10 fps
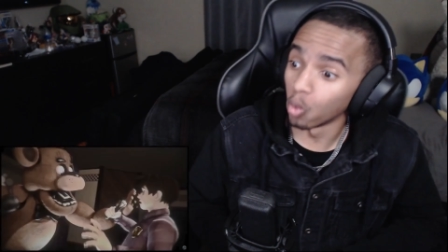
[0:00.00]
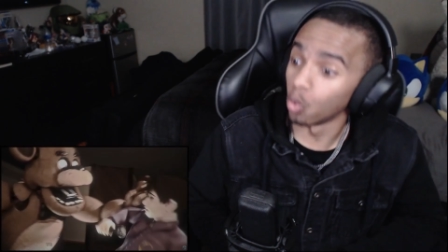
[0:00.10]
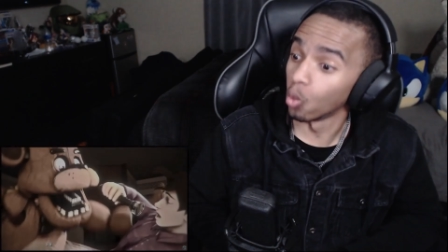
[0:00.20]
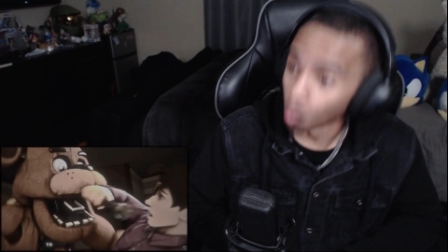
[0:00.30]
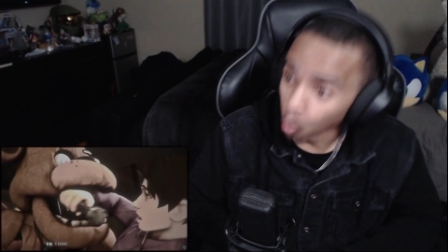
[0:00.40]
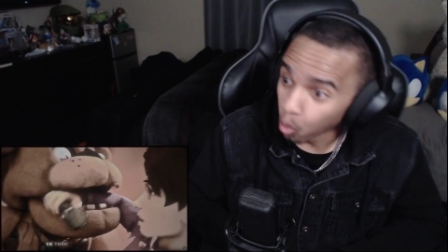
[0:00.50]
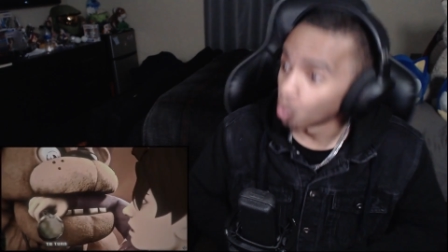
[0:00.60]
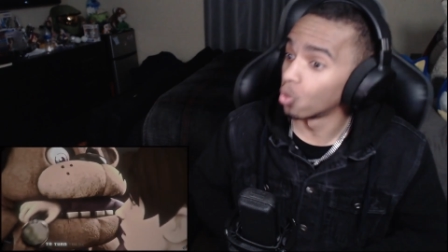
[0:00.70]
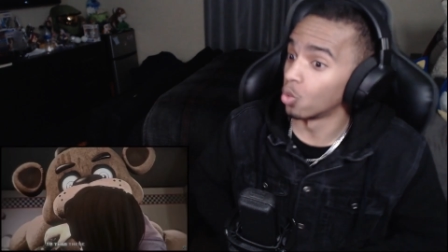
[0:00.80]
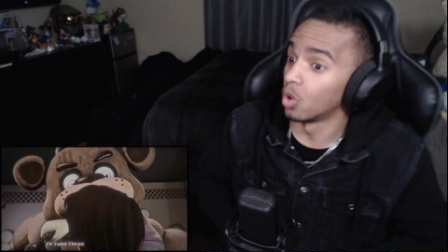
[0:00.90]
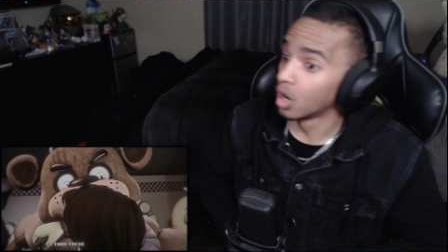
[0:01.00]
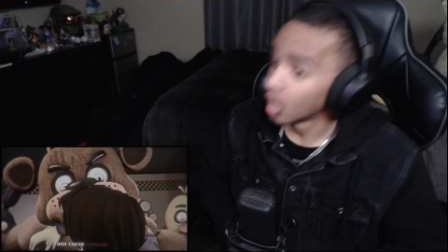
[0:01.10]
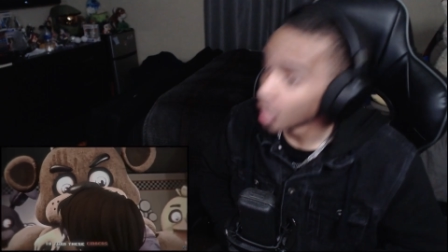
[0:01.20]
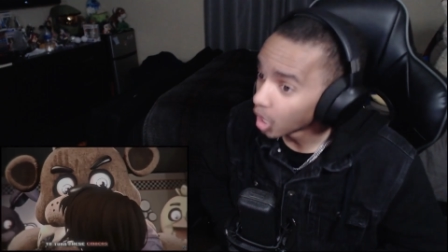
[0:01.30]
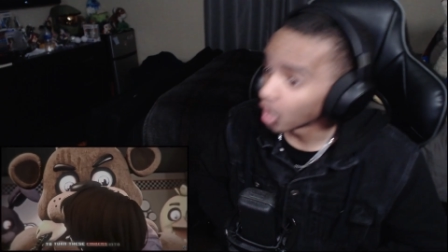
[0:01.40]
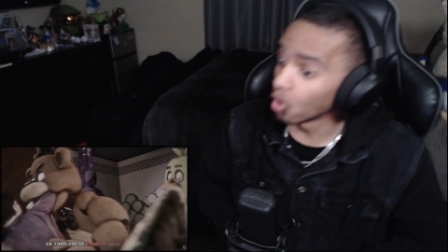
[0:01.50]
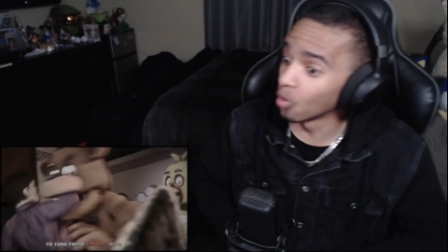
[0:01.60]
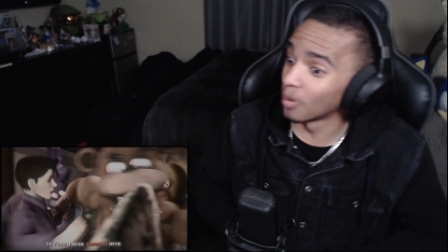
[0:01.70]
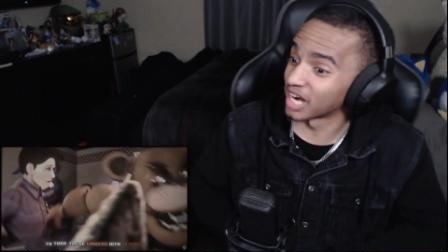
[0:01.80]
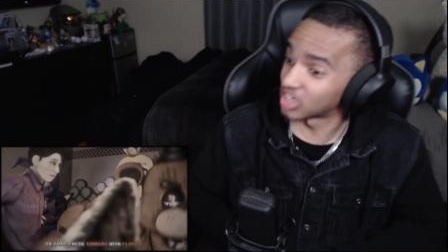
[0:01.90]
to turn these Oh
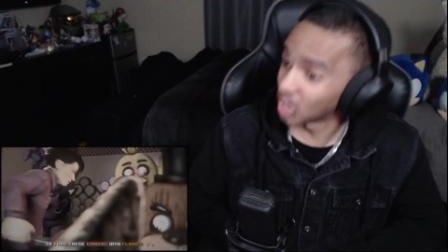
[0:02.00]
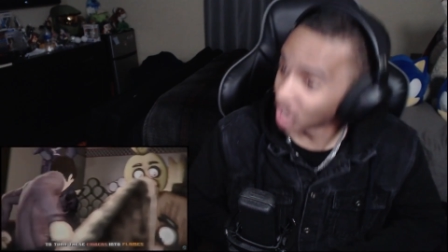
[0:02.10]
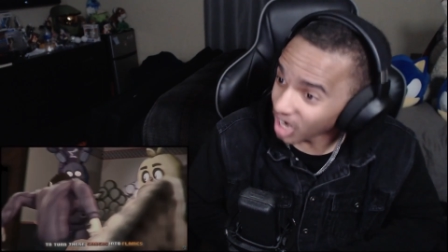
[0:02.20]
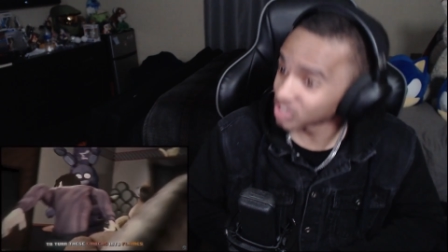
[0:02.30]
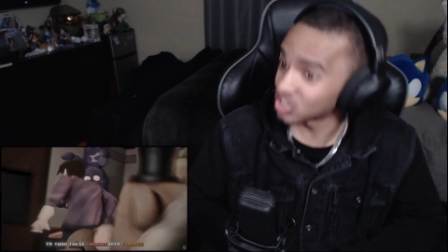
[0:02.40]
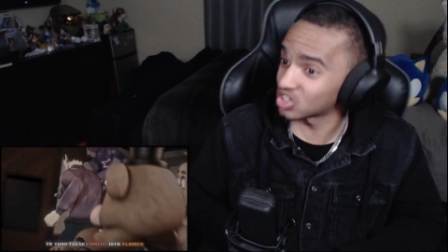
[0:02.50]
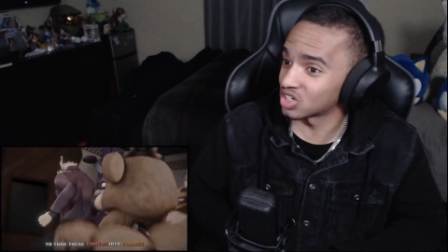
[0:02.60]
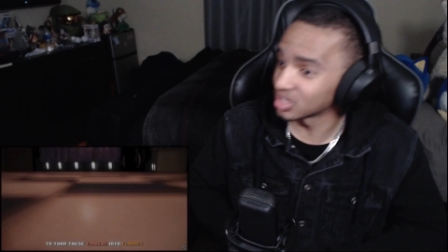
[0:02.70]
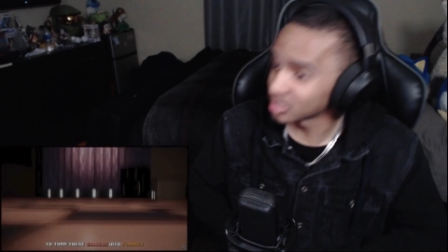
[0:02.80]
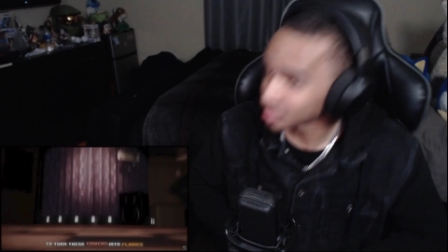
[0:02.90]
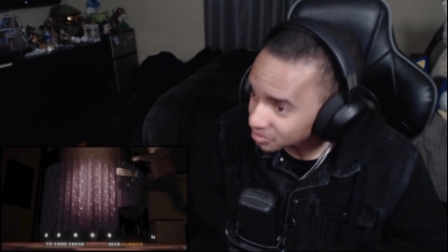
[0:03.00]
my gosh.